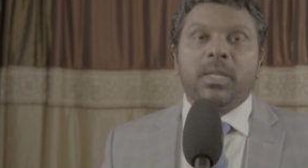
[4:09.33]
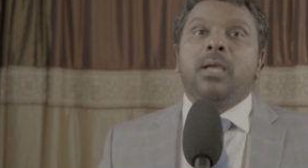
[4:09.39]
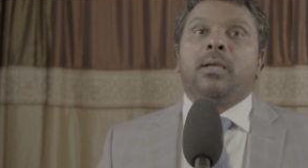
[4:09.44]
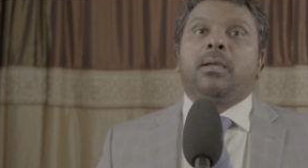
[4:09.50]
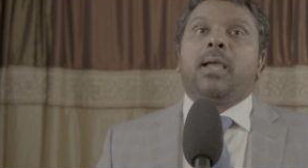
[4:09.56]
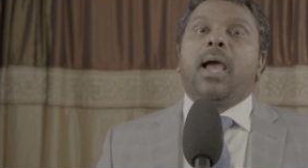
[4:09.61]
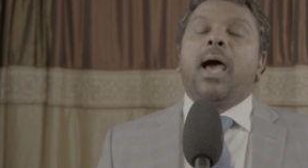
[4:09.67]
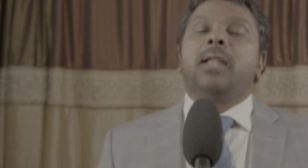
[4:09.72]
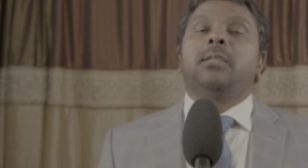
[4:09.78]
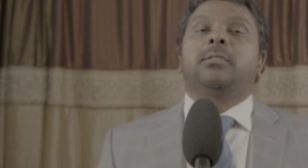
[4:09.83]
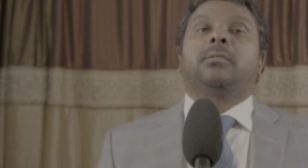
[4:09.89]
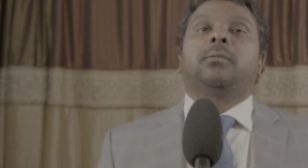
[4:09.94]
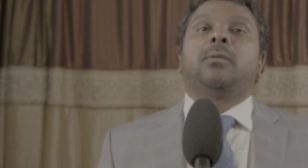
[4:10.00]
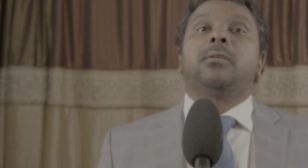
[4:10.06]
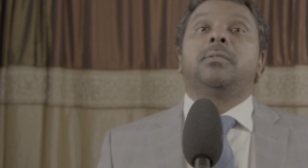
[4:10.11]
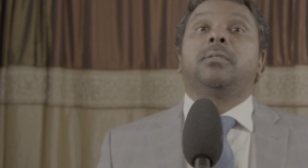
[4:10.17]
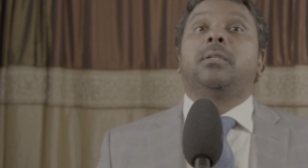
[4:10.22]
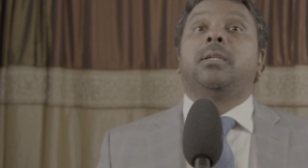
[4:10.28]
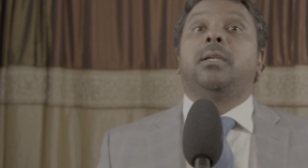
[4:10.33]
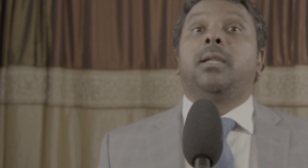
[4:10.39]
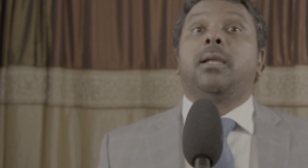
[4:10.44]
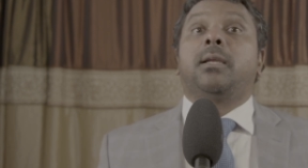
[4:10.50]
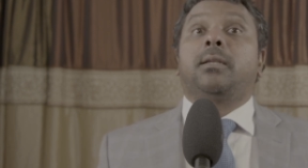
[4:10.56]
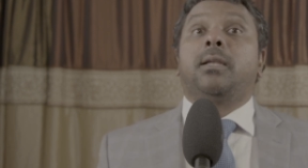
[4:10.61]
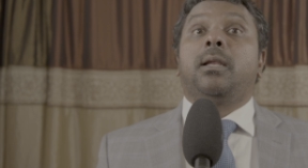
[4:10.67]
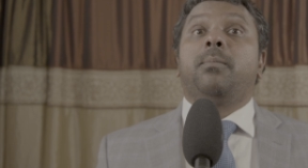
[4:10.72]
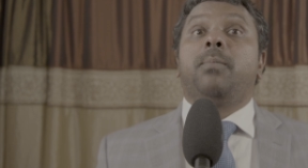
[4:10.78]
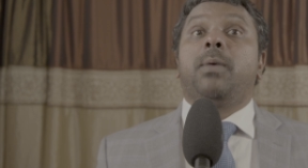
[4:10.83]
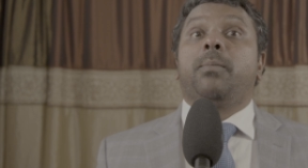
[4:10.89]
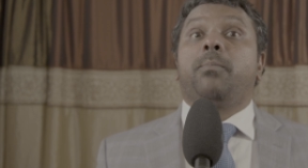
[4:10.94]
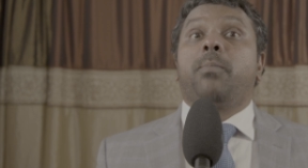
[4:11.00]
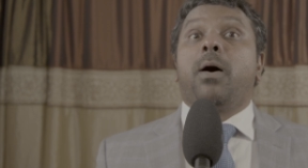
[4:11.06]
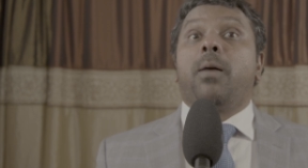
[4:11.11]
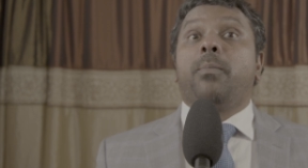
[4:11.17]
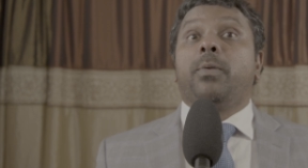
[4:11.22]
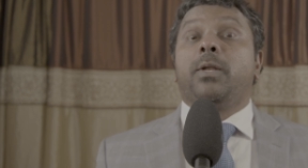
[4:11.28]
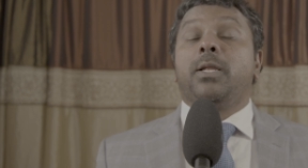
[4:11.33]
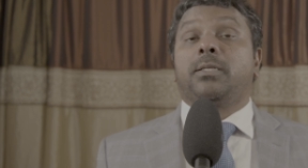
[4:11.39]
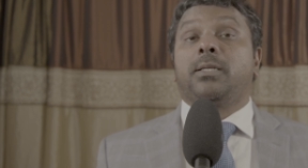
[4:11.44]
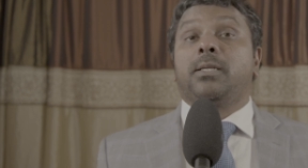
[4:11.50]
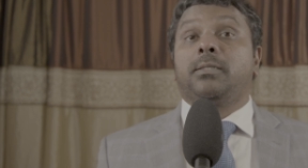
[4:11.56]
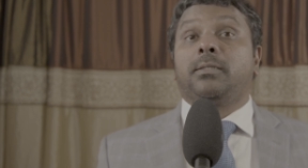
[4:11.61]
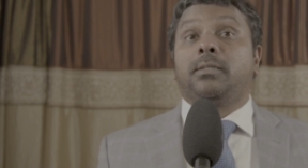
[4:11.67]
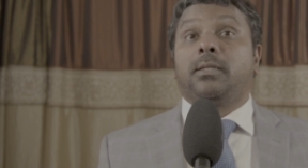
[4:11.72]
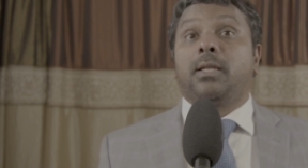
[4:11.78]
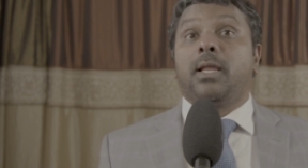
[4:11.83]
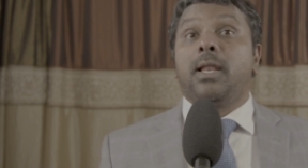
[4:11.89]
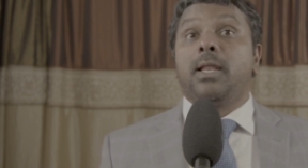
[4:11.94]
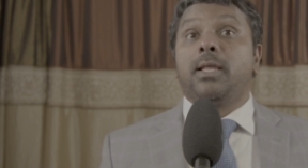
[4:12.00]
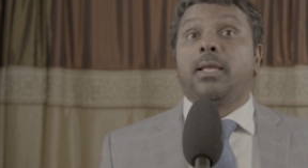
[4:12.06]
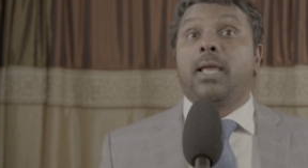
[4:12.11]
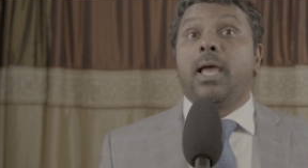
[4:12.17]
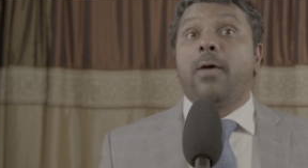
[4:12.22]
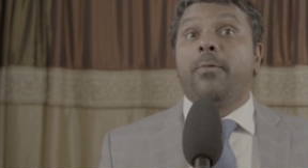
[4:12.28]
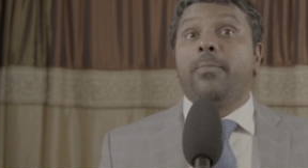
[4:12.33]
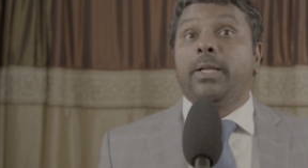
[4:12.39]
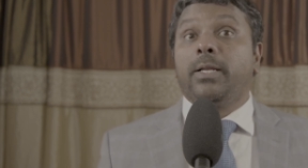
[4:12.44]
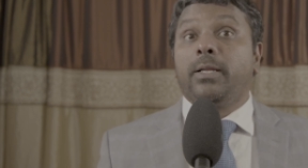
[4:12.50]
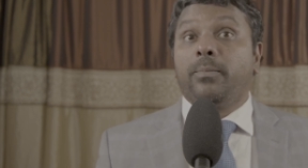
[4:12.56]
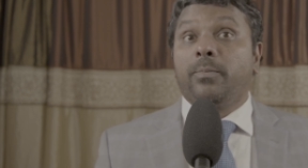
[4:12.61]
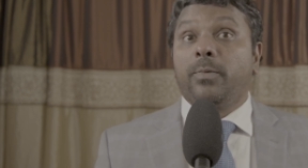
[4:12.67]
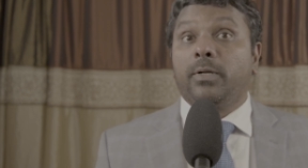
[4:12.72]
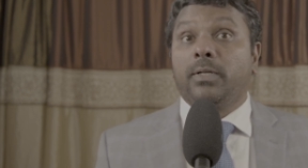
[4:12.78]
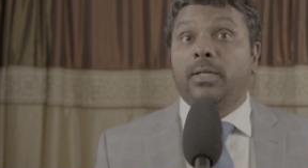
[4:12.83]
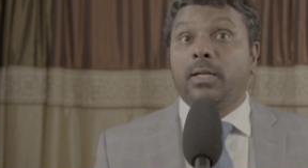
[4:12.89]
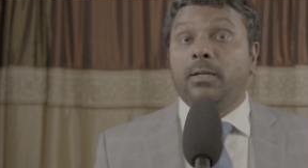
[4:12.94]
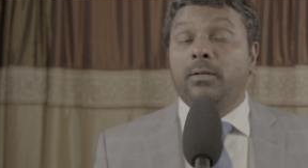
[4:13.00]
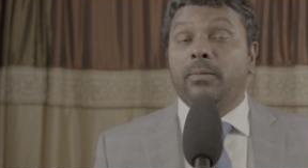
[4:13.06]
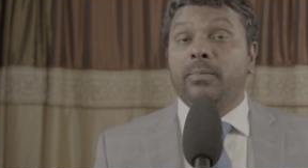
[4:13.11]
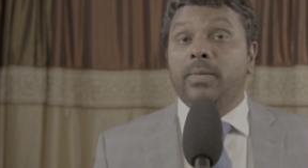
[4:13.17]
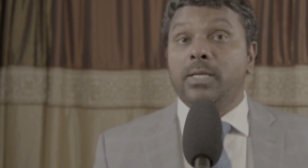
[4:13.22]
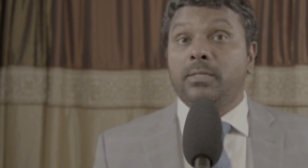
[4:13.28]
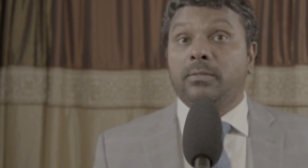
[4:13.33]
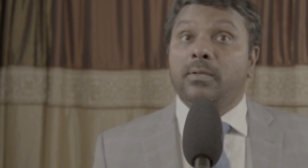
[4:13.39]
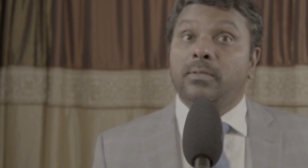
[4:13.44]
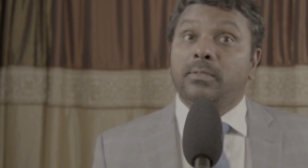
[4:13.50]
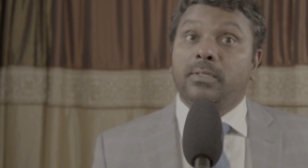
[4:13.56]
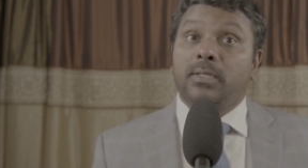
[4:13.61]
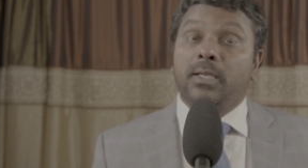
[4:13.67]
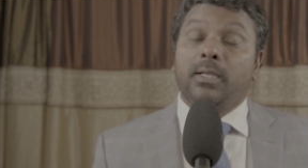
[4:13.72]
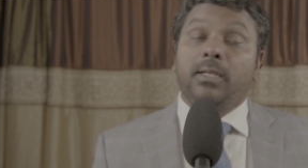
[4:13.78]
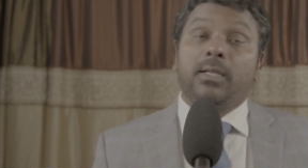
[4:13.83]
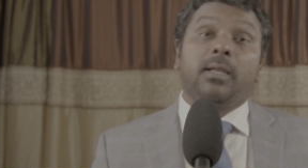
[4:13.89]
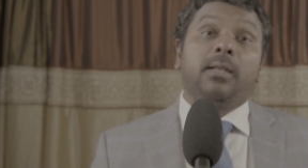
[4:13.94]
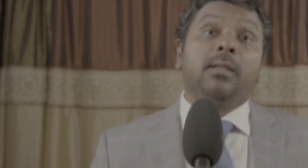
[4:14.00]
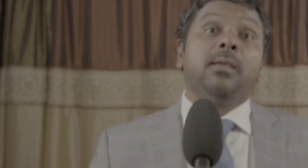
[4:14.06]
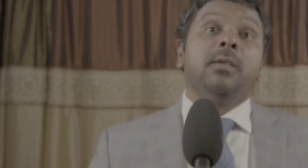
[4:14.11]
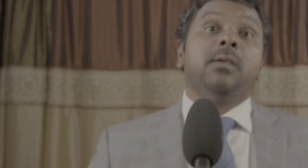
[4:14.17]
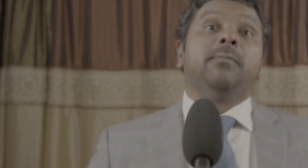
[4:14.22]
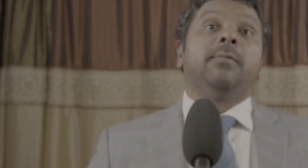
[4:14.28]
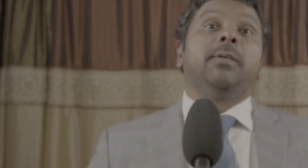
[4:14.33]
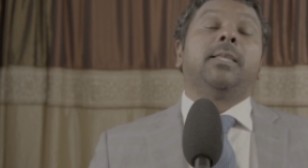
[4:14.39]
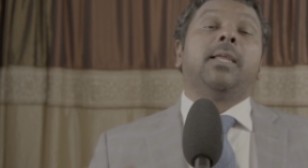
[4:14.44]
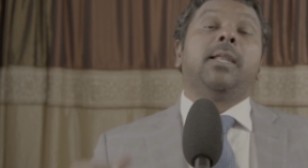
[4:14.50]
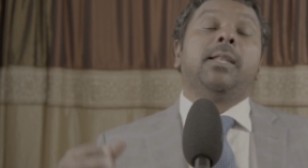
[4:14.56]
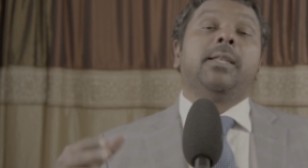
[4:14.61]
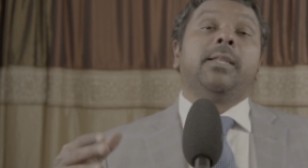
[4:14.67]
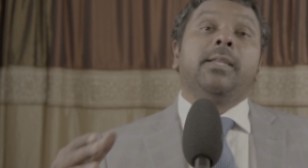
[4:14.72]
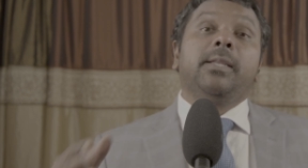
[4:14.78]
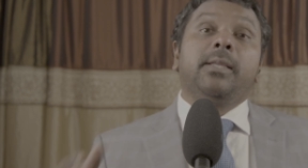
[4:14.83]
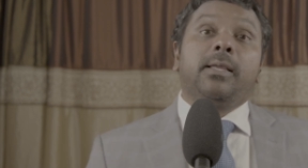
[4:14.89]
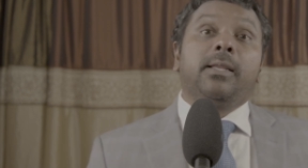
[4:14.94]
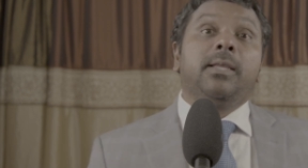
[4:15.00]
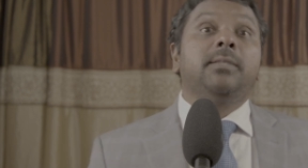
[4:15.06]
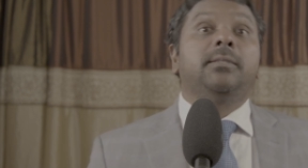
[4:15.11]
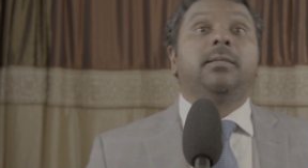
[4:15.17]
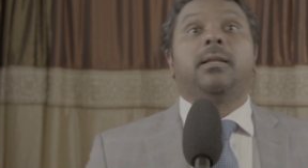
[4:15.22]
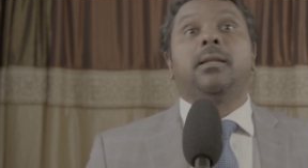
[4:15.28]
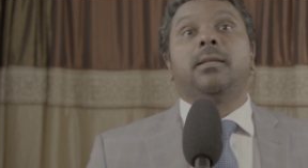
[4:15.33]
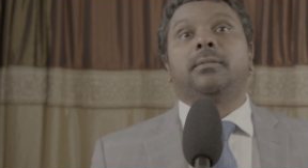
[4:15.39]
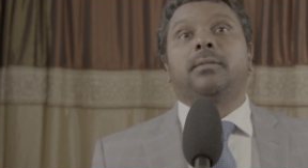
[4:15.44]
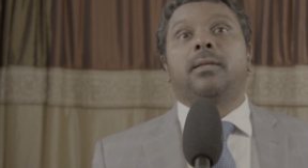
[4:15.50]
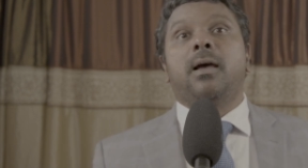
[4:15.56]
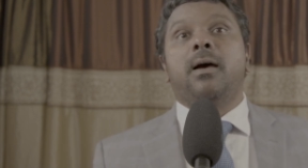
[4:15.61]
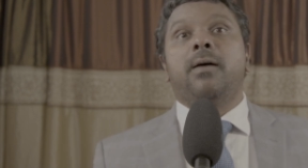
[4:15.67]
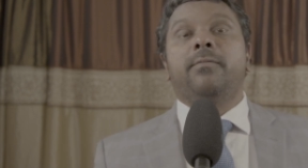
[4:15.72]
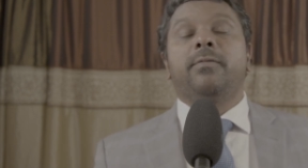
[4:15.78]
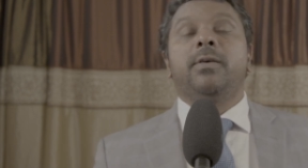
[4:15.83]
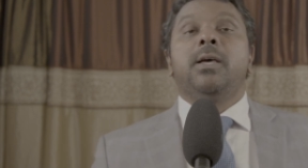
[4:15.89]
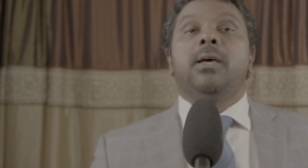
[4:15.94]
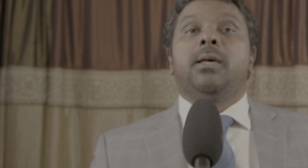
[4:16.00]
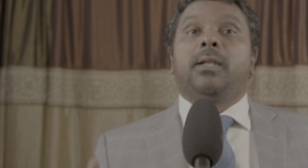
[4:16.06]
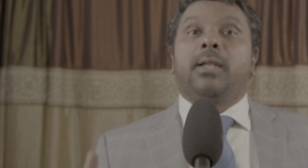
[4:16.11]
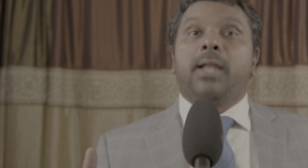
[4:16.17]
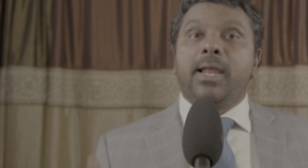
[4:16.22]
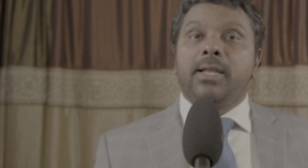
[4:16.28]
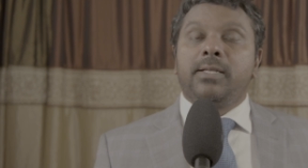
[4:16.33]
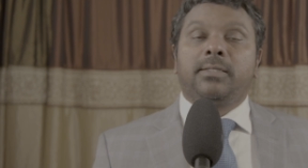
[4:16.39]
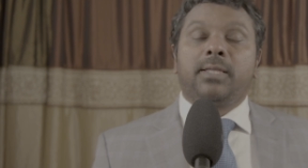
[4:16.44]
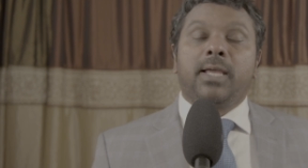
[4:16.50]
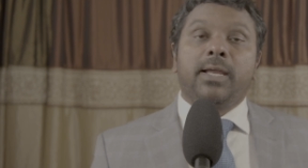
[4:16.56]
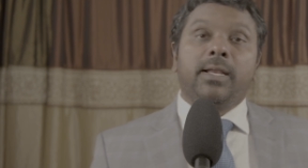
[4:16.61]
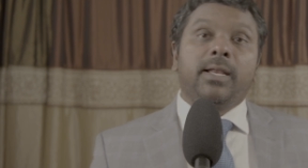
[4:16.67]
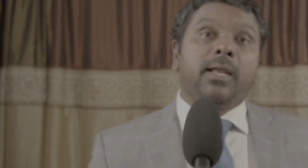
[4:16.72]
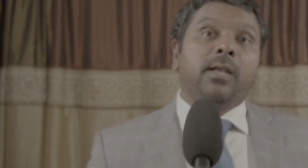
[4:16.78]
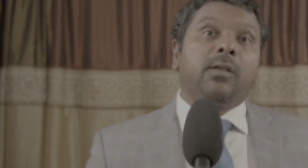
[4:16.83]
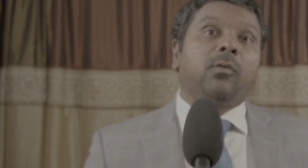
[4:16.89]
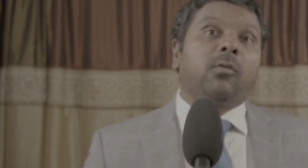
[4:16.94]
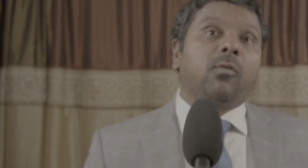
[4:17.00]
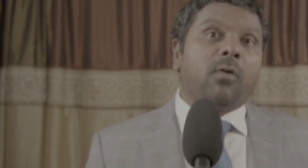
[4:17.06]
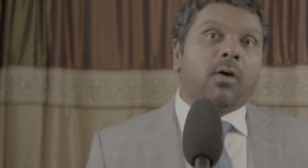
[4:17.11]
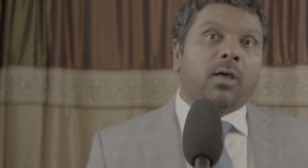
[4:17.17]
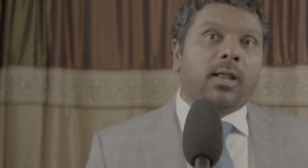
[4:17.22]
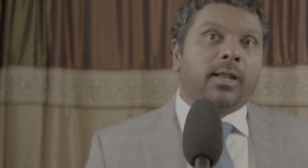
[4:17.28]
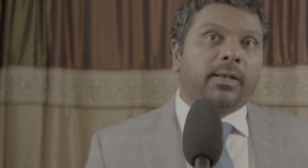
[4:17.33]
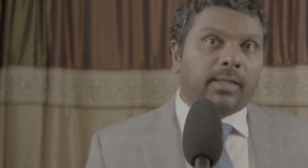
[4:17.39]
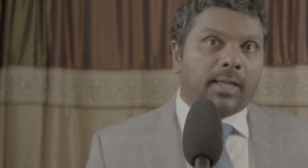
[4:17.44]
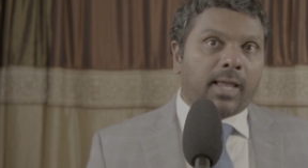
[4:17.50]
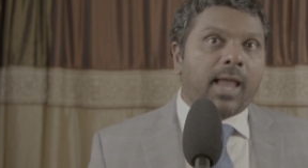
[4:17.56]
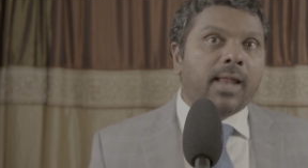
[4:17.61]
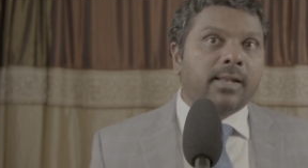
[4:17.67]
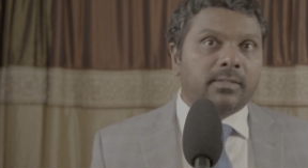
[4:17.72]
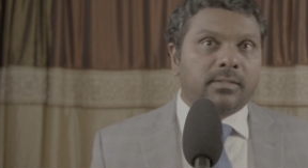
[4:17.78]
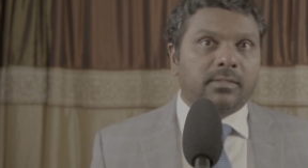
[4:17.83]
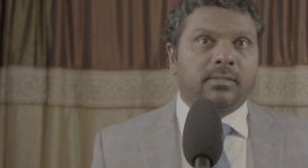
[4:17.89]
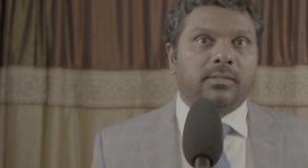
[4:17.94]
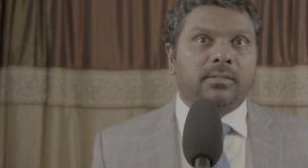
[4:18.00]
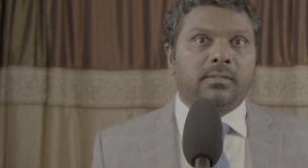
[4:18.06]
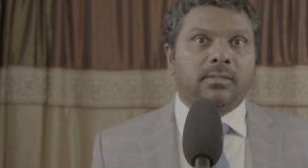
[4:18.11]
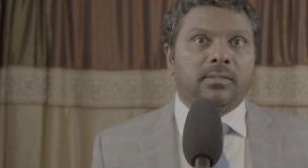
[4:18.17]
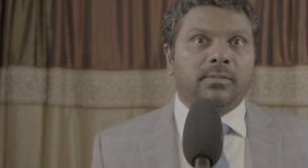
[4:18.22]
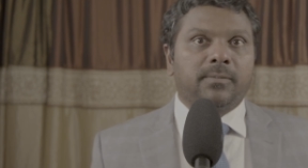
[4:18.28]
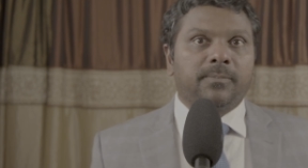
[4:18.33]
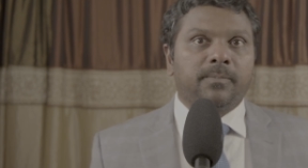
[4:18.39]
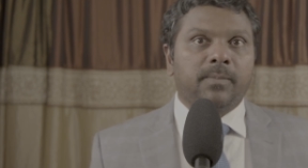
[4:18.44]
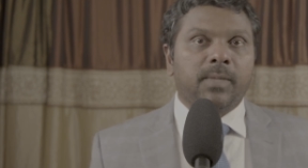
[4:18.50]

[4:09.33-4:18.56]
Gallstones detected by population screening have been reported to be associated with an increased risk of right sided colon cancers.